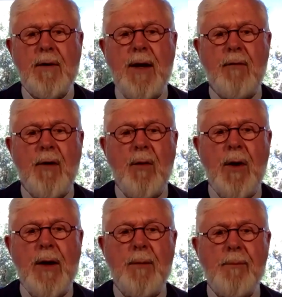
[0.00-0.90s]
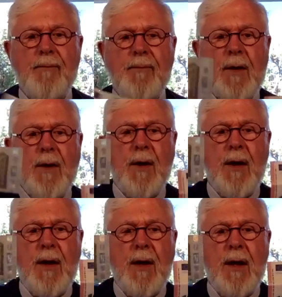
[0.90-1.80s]
Get it right way up.
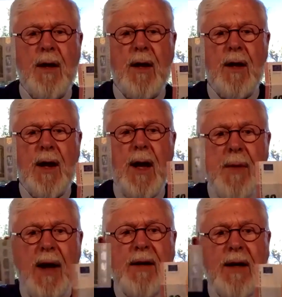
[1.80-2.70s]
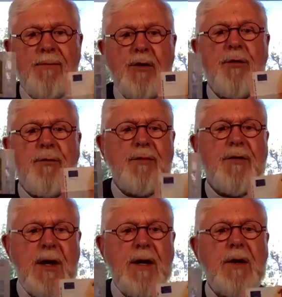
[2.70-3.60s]
I might give you
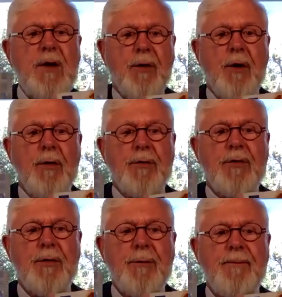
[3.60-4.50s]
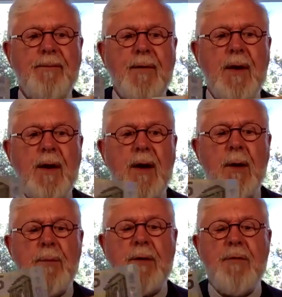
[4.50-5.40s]
15 euros.
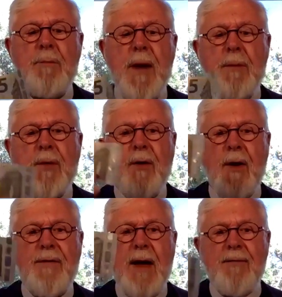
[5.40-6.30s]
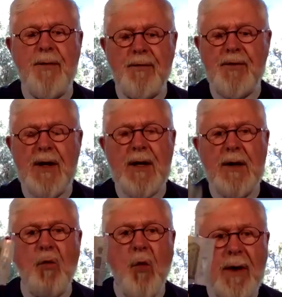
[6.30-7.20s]
But remember, of that
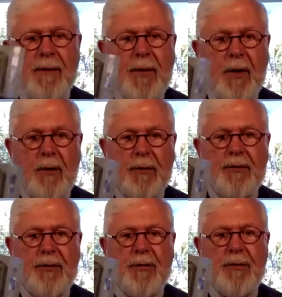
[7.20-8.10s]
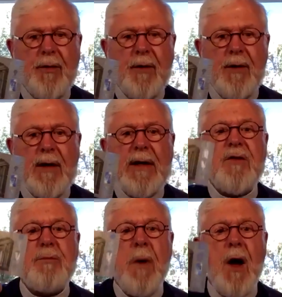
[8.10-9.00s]
15, one of those
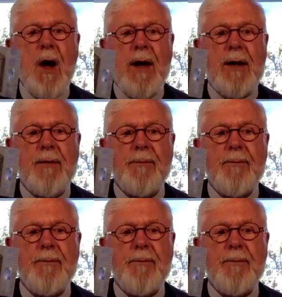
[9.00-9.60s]
is mine.